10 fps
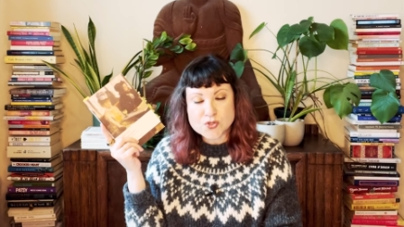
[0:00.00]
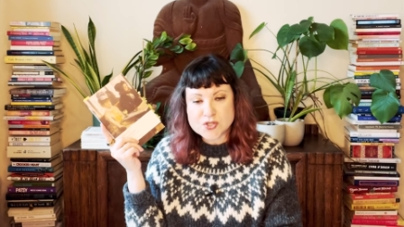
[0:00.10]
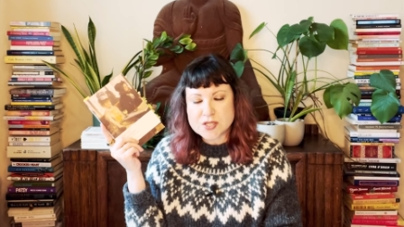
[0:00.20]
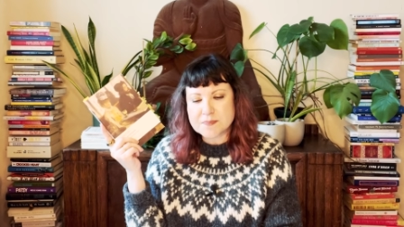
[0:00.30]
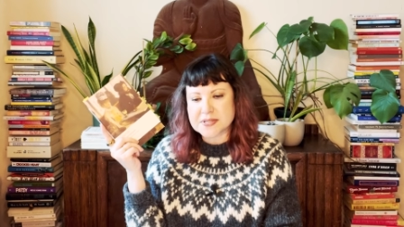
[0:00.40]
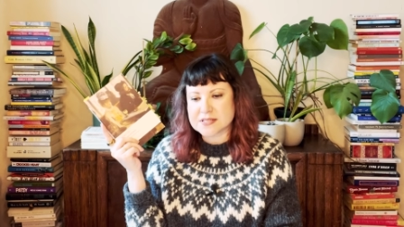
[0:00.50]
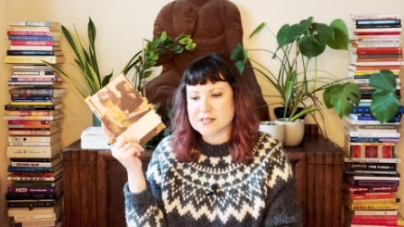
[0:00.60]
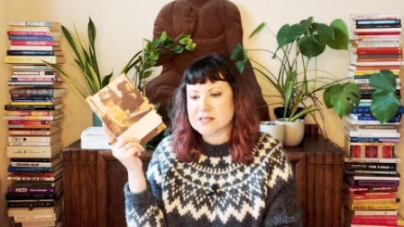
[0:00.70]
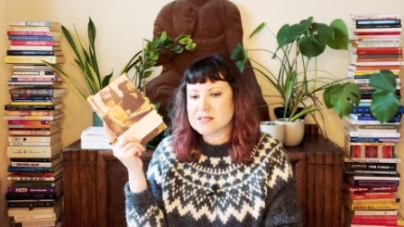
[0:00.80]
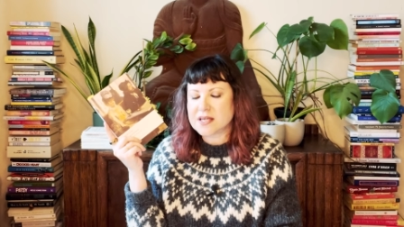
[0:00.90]
to the
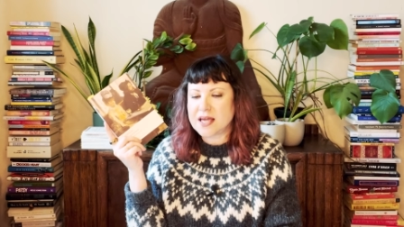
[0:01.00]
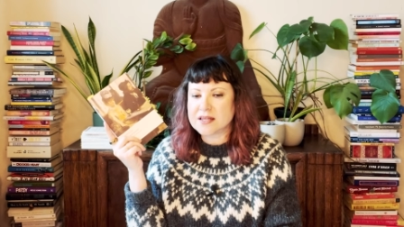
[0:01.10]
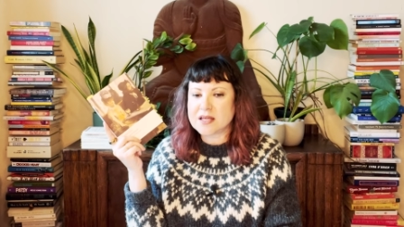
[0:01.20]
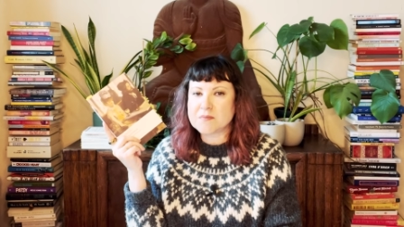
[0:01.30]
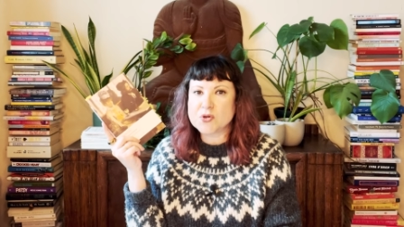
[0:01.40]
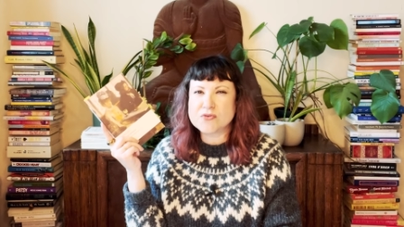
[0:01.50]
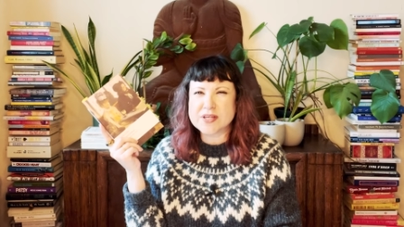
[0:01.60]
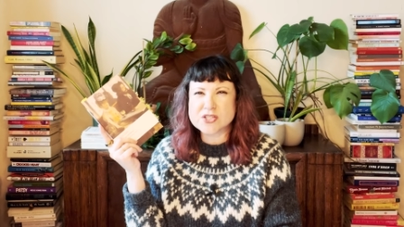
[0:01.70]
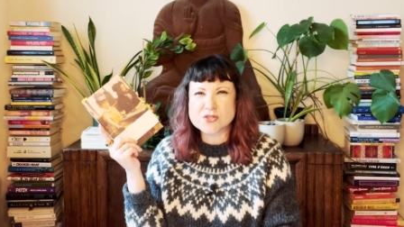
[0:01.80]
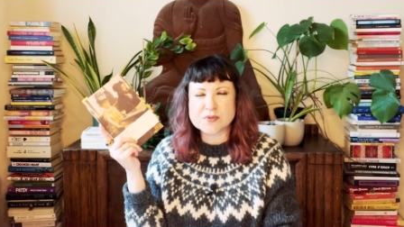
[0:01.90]
business and they move
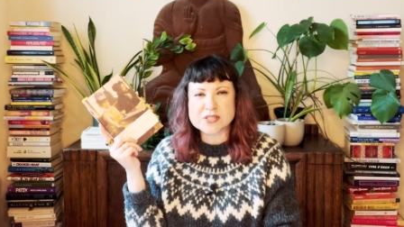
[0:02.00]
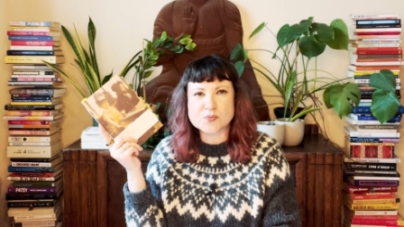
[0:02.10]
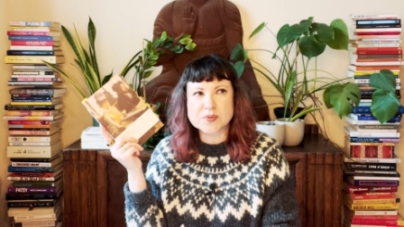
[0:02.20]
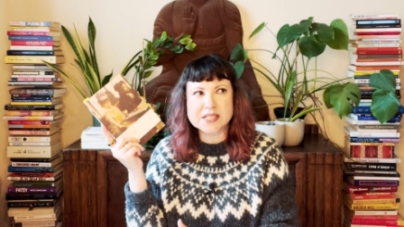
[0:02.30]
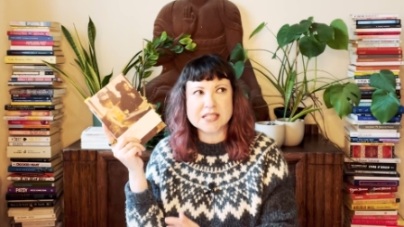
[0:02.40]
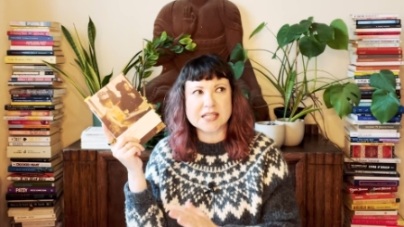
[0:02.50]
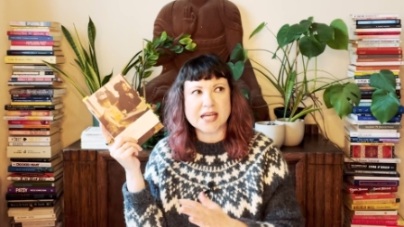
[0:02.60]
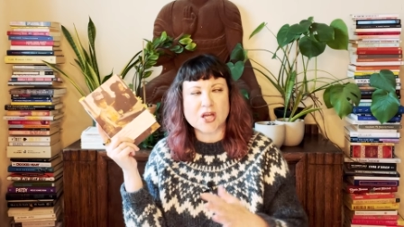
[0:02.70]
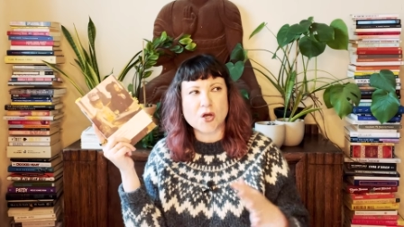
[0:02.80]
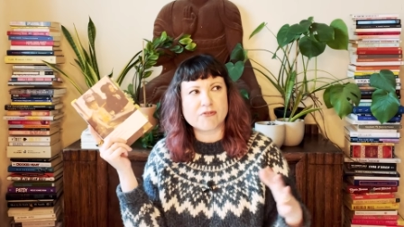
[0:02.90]
into it's really
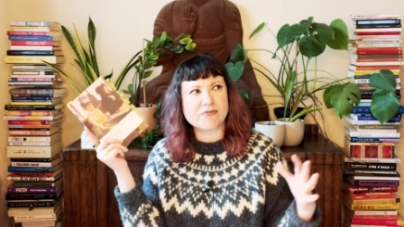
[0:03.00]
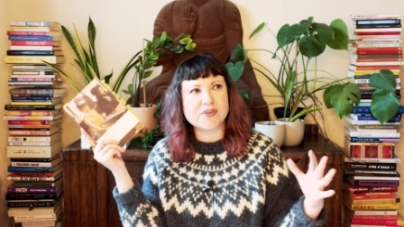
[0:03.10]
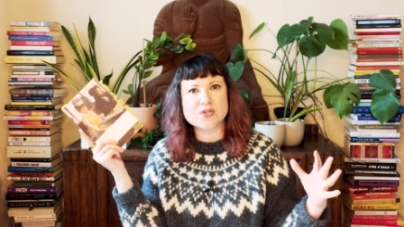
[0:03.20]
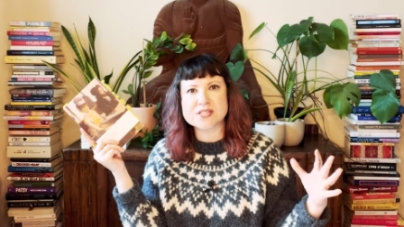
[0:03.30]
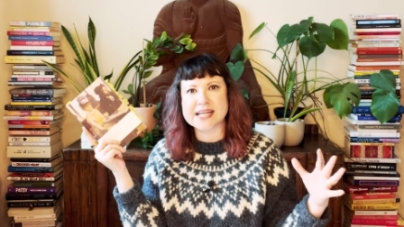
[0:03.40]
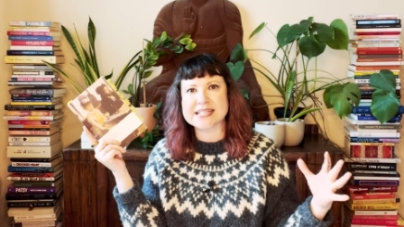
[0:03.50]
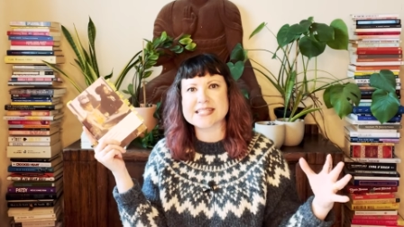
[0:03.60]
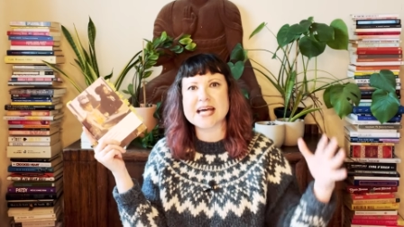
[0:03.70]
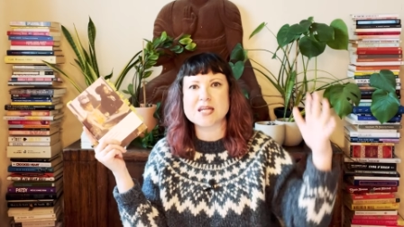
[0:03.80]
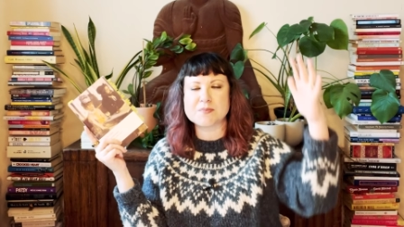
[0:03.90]
like it feels like a
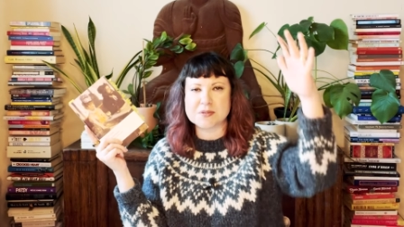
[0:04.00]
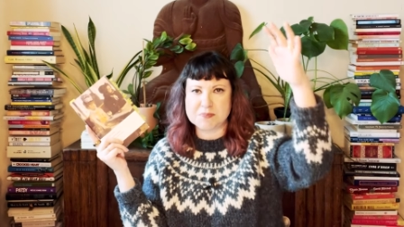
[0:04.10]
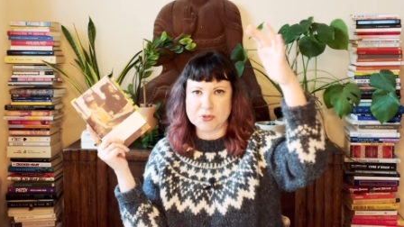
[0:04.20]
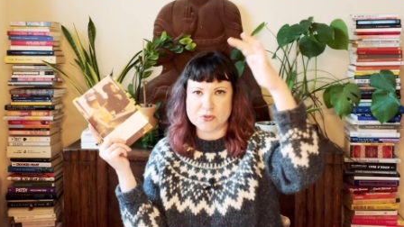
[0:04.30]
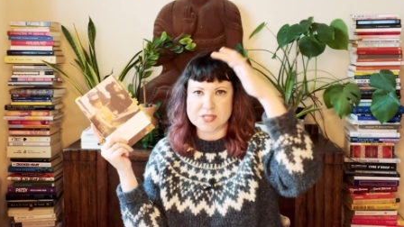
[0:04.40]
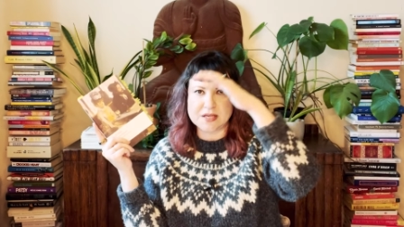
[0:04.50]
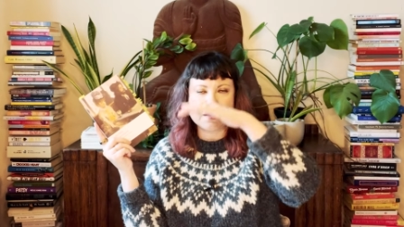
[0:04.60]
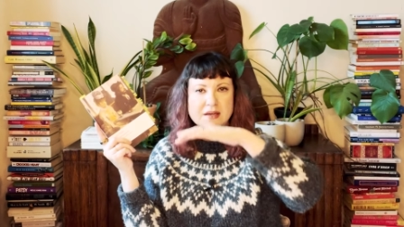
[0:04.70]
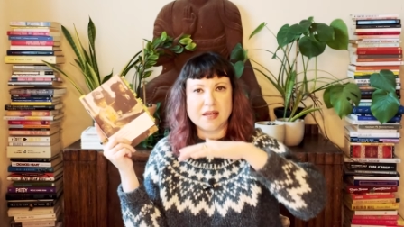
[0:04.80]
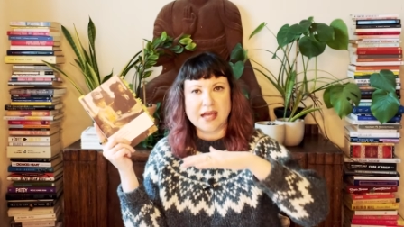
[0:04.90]
tenement building
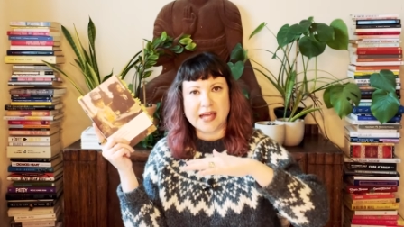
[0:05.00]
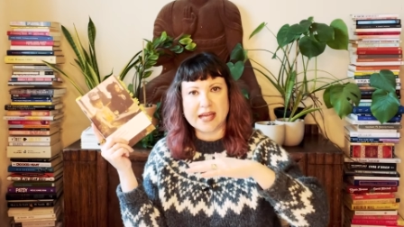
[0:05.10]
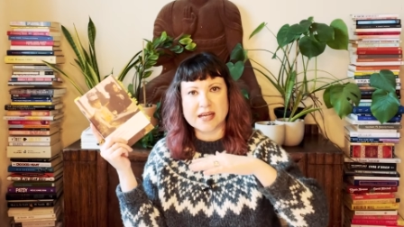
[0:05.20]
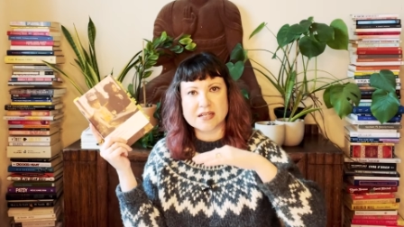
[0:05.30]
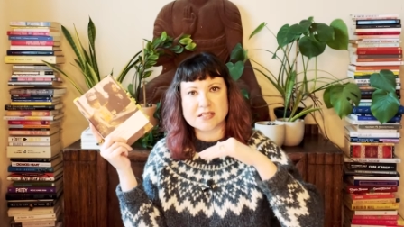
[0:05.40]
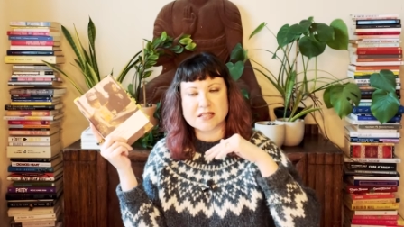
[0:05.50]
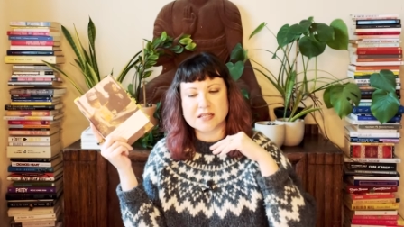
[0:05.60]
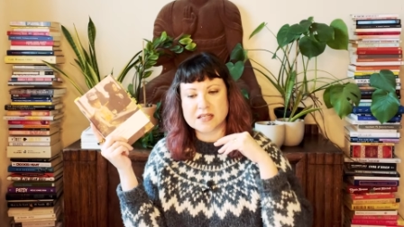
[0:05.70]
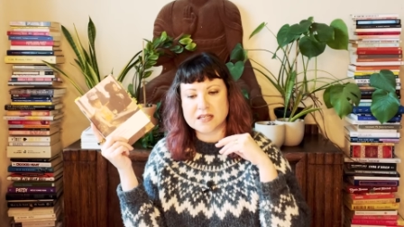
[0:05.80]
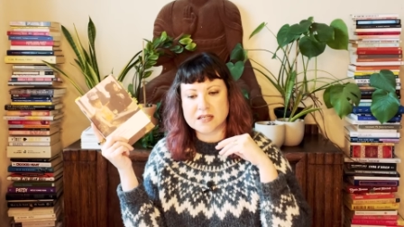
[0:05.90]
and
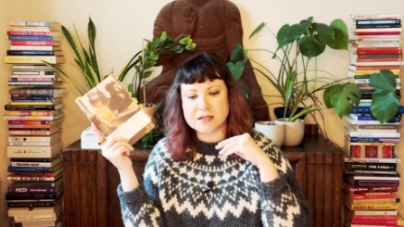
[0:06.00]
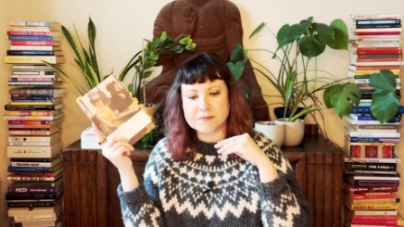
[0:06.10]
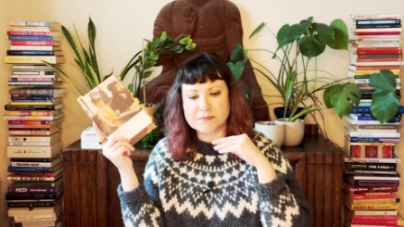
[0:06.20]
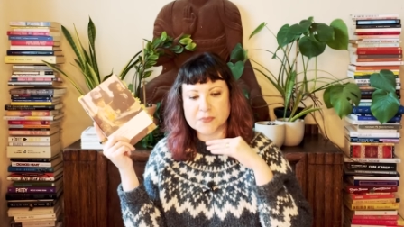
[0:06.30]
the